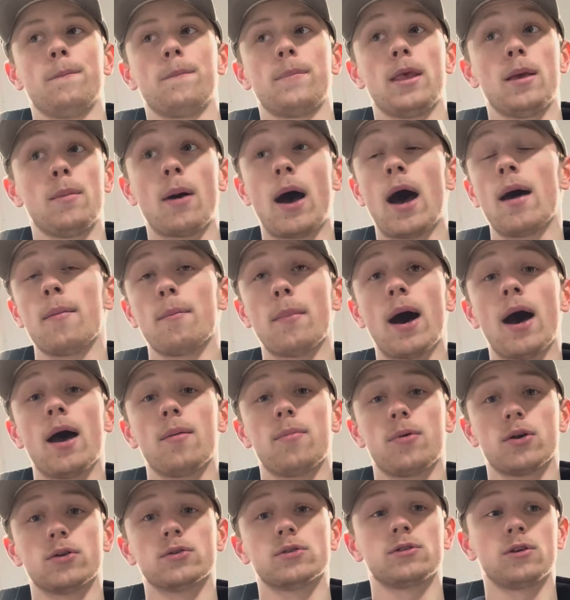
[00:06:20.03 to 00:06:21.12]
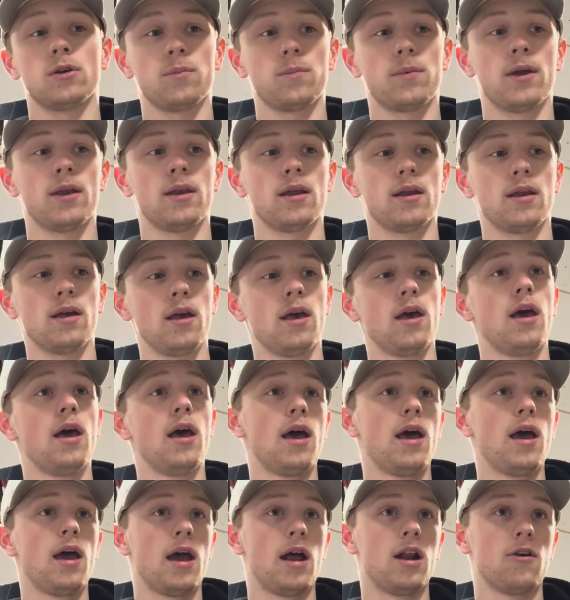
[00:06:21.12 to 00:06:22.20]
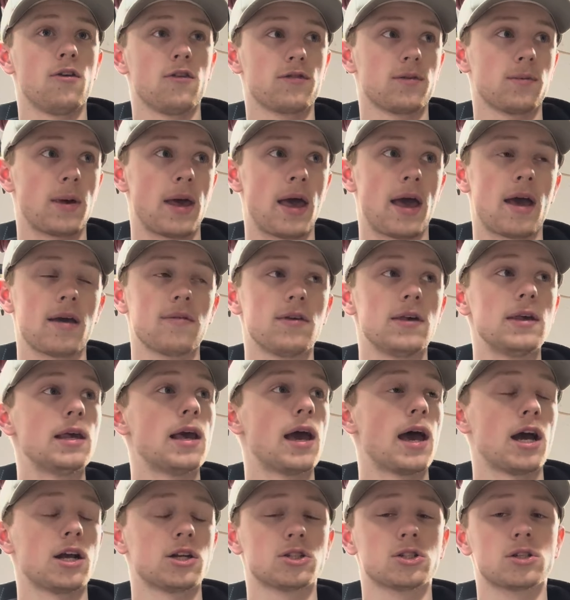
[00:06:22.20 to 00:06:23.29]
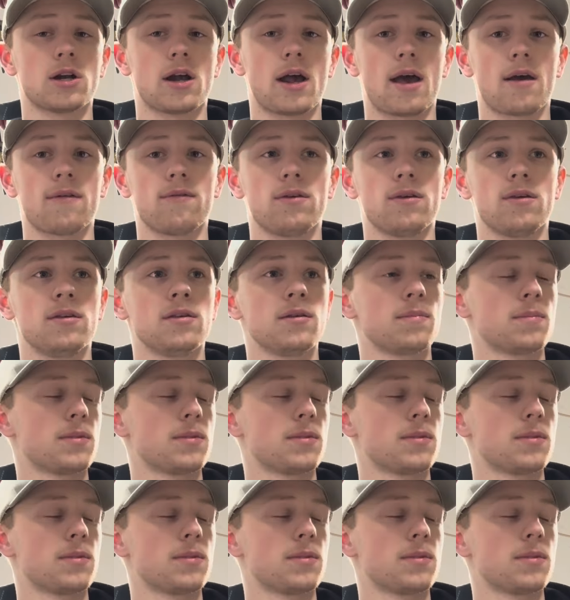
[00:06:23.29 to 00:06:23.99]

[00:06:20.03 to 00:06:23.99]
in my personal opinion, anywhere from a heavy, extra heavy,